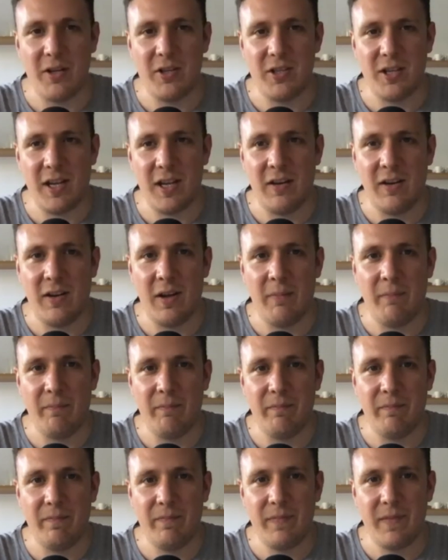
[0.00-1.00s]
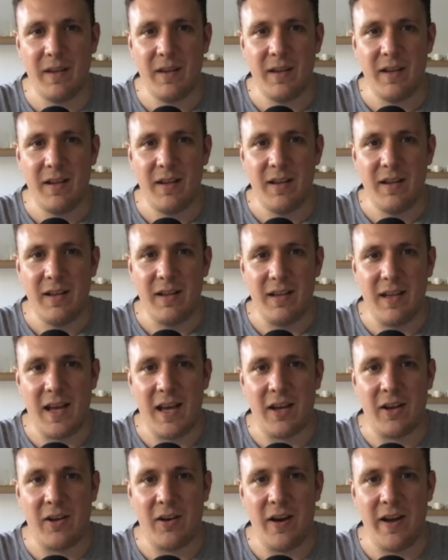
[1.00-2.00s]
And yeah,
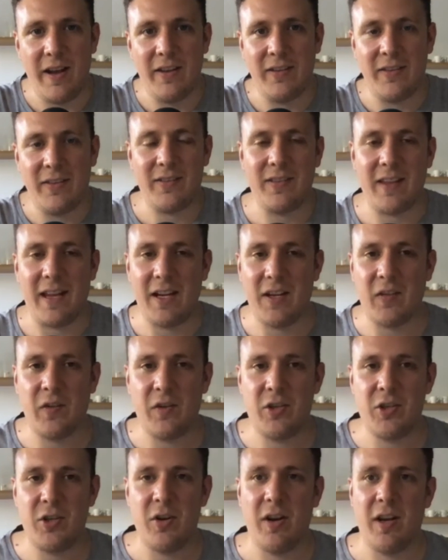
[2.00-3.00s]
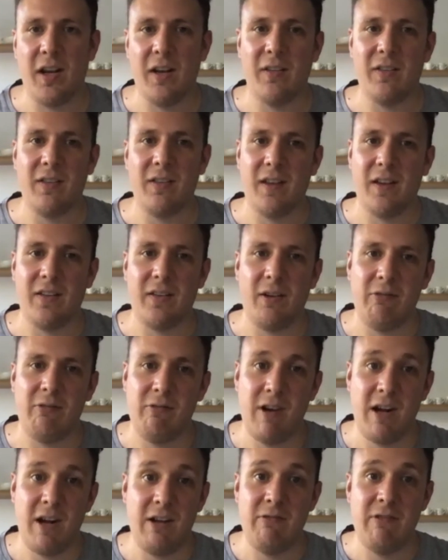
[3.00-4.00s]
guys, thanks for tuning into this. I
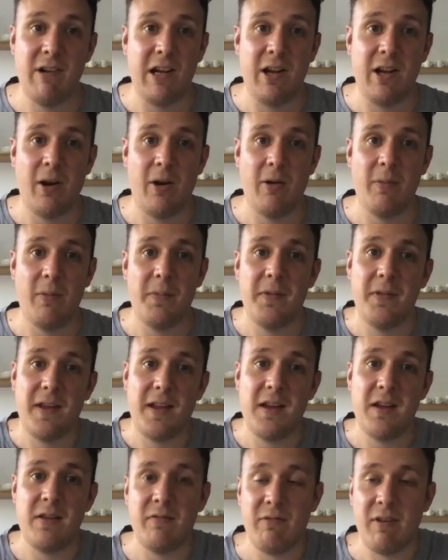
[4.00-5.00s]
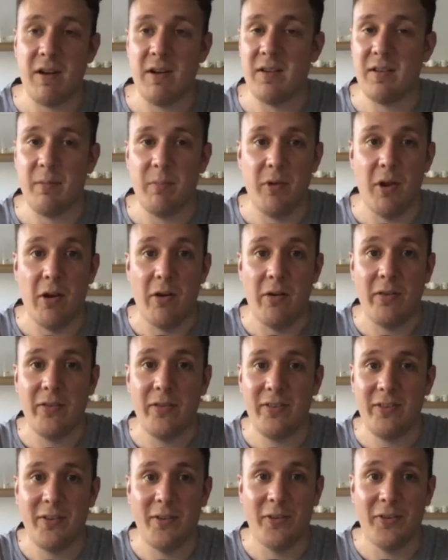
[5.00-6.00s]
really, really hope that you've written some notes
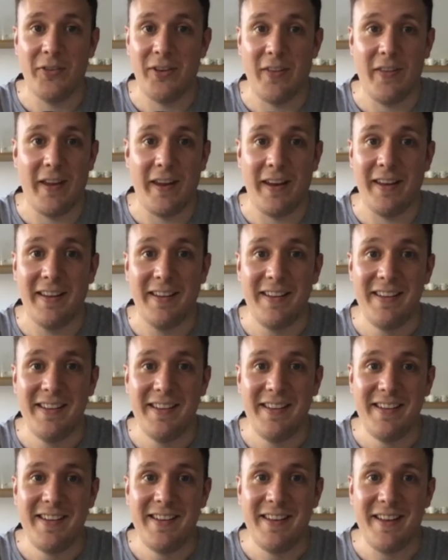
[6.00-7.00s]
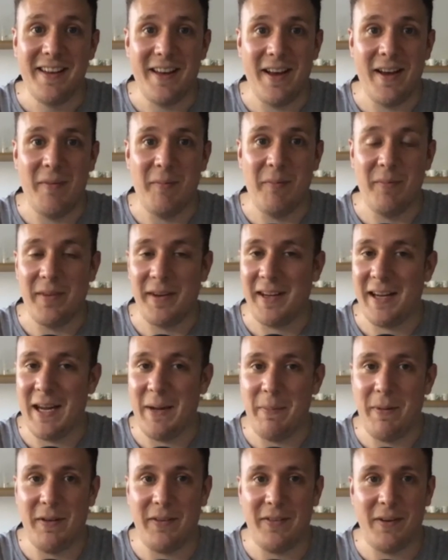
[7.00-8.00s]
or something. Keep
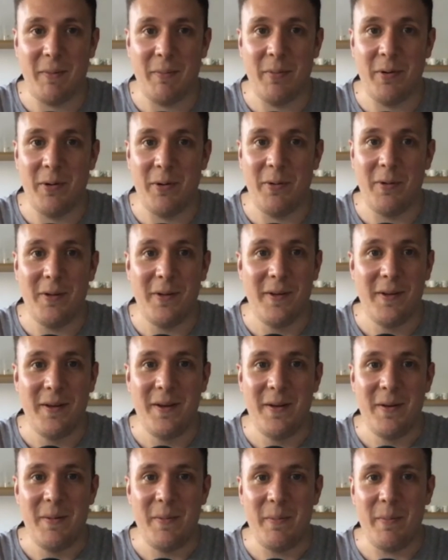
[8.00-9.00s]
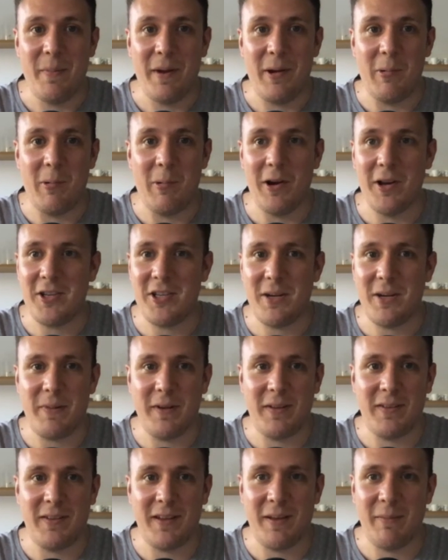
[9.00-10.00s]
it simple. Make worship
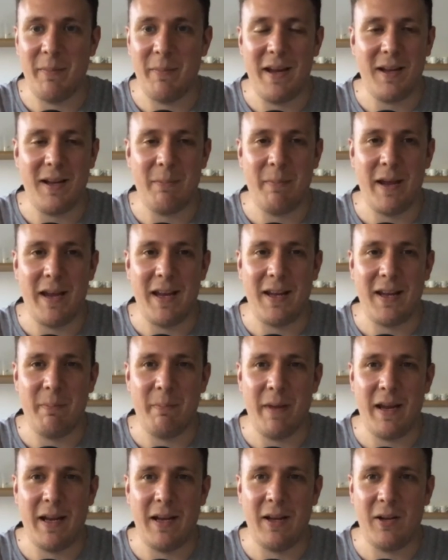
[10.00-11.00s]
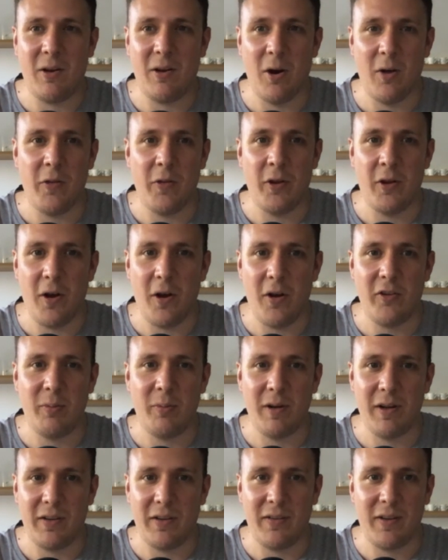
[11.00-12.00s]
make God the gospel
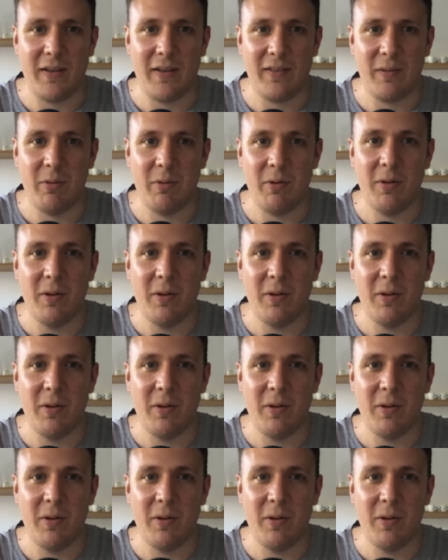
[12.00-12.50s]
accessible.